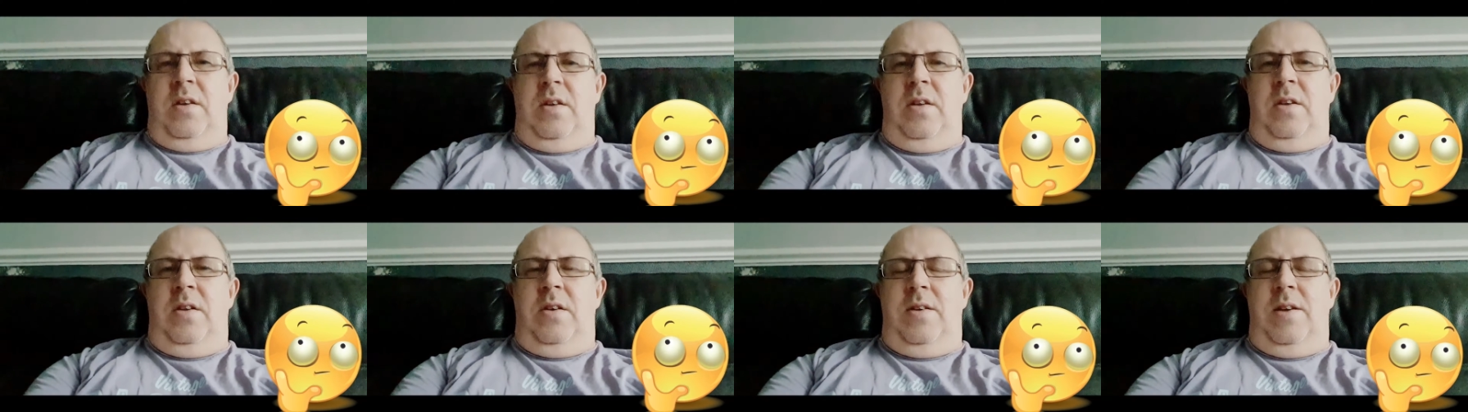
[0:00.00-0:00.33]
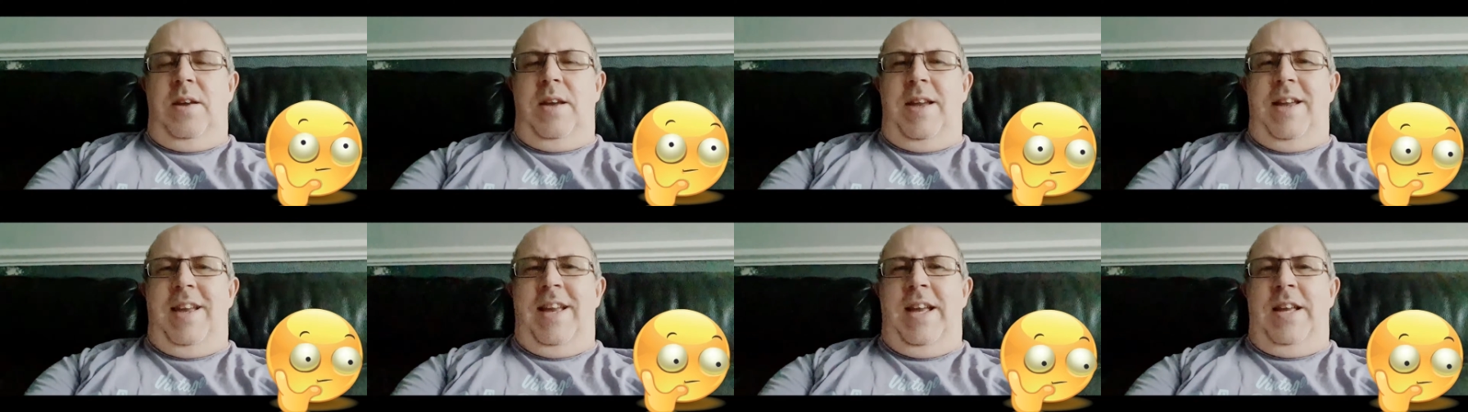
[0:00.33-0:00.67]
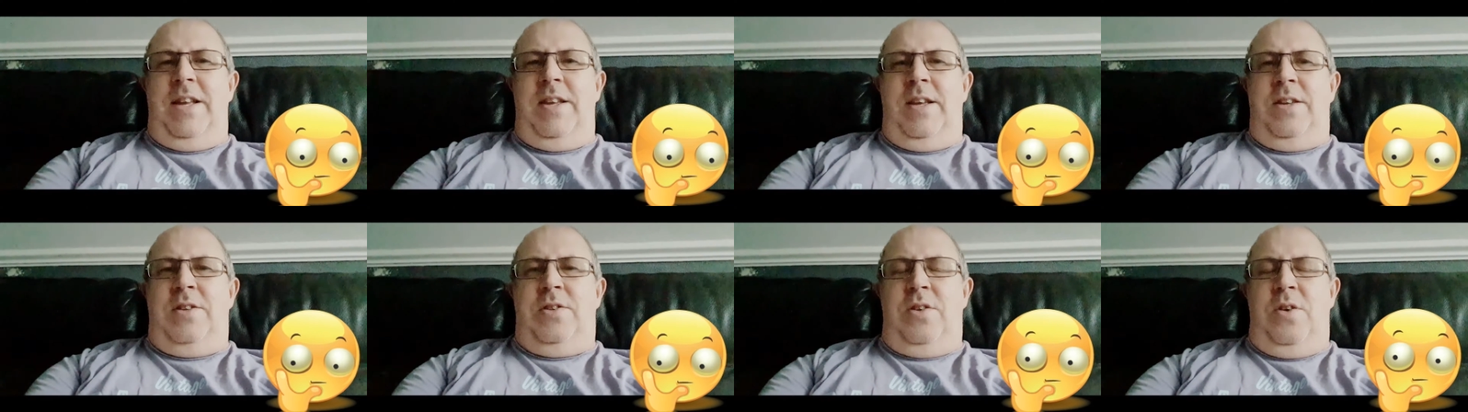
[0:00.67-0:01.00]
You know, it,
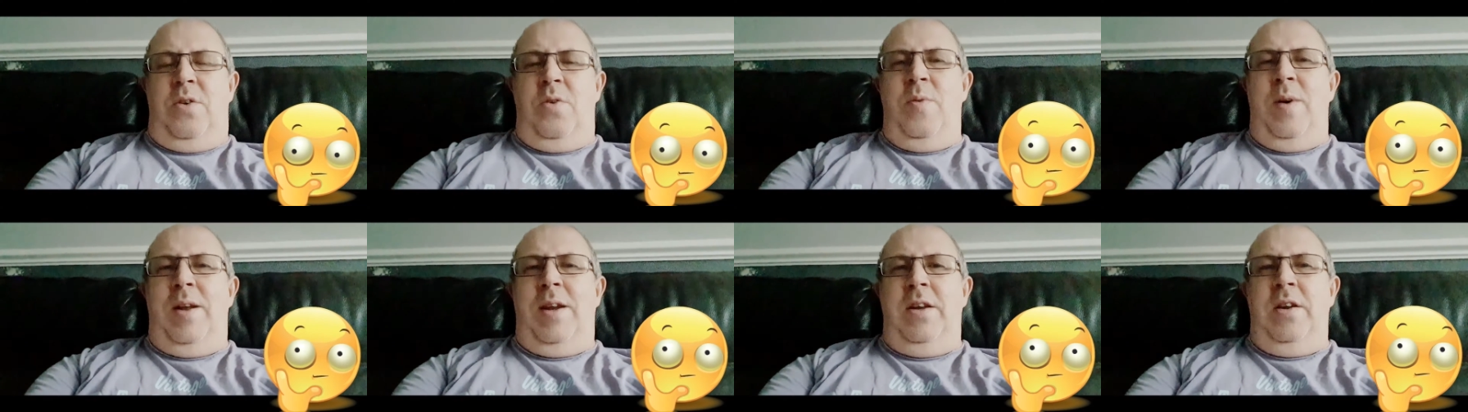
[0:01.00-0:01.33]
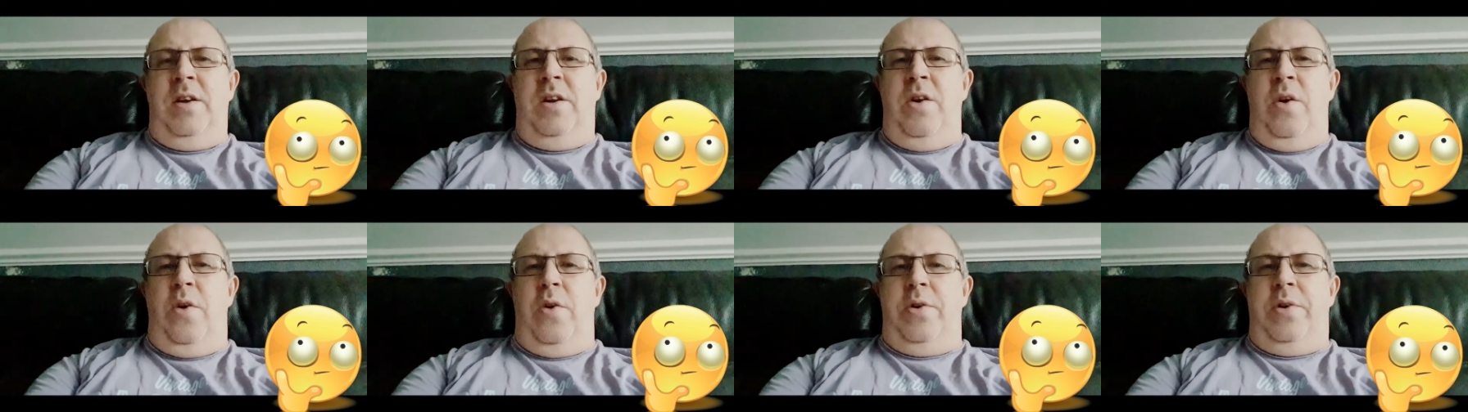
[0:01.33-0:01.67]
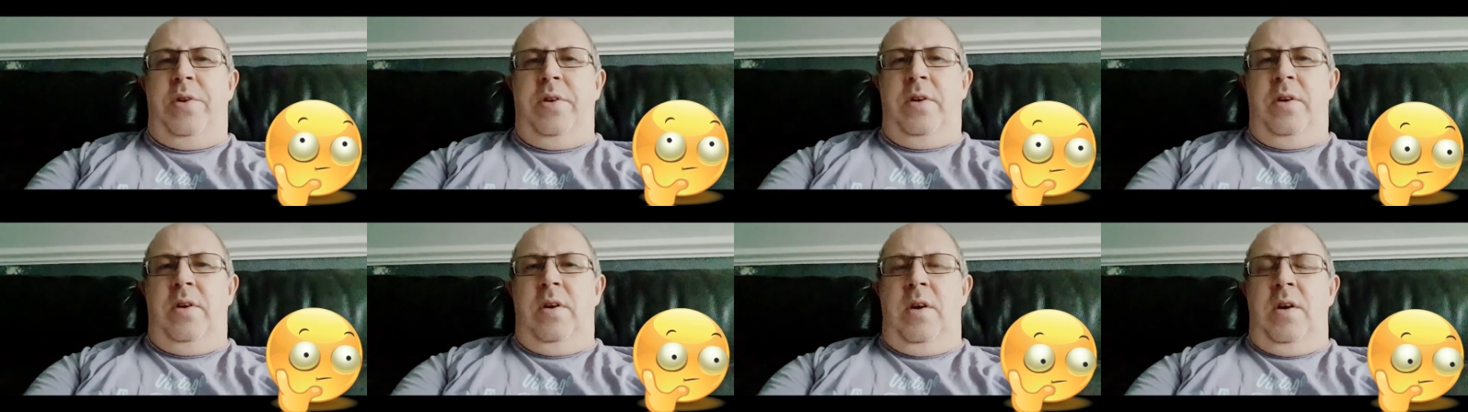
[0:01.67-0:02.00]
it's all well and
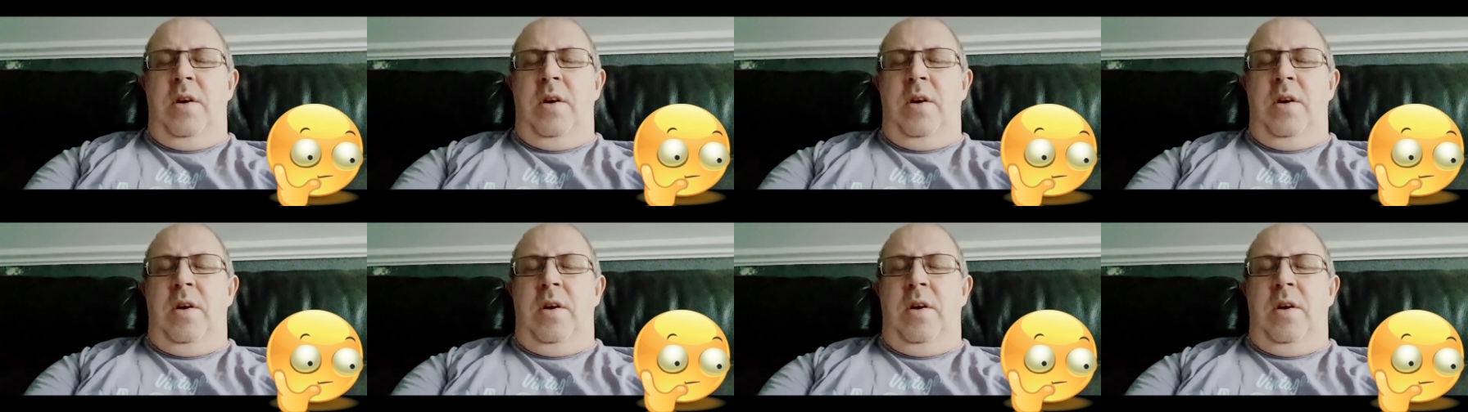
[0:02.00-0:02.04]
good,